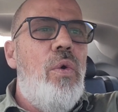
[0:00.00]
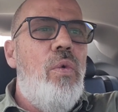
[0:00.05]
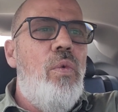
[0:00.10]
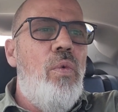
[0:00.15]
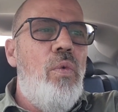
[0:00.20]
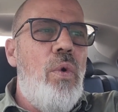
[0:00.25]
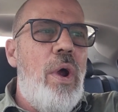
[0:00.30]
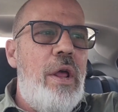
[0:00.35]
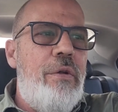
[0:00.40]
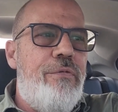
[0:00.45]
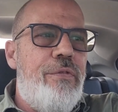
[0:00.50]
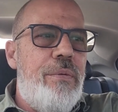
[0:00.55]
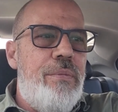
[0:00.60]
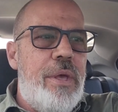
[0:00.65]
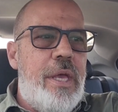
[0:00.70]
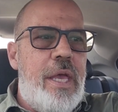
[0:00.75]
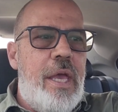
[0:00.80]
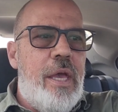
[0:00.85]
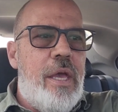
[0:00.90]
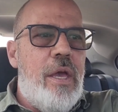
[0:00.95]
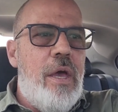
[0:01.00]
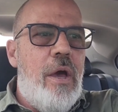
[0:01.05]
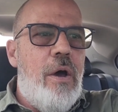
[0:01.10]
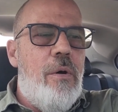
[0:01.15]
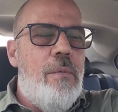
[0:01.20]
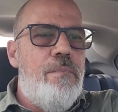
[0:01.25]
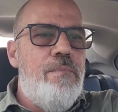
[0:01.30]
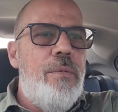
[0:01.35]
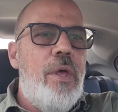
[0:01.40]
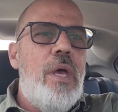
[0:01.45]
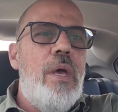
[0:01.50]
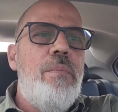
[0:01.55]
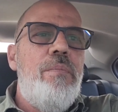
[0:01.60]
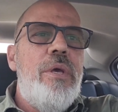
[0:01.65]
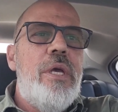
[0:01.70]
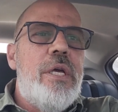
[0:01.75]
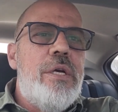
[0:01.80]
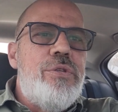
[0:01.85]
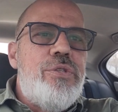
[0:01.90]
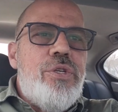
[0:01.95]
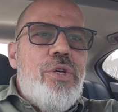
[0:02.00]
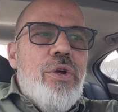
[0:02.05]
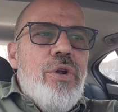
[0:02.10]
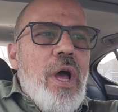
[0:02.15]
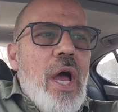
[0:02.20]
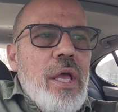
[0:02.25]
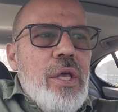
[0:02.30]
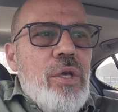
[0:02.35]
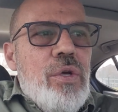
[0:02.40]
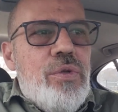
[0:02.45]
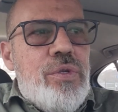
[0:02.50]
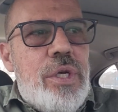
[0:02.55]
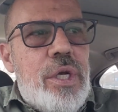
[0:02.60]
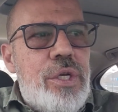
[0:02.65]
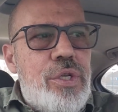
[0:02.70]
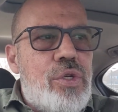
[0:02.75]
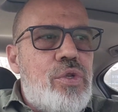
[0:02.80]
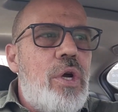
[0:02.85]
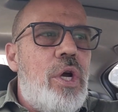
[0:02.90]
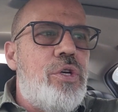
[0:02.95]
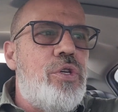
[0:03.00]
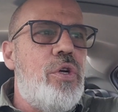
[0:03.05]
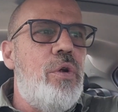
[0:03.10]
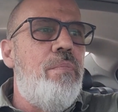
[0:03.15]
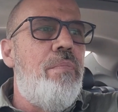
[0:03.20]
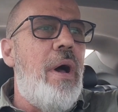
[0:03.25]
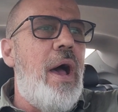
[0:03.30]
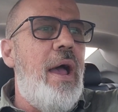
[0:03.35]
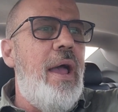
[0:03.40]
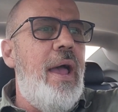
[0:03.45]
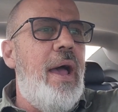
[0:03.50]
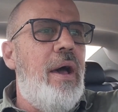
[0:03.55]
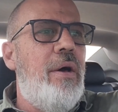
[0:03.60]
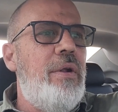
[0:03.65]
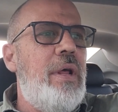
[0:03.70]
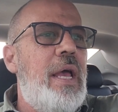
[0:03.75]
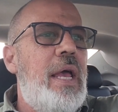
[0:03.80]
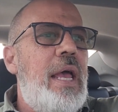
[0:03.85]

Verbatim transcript: right from the get go because you're not using a structured buyout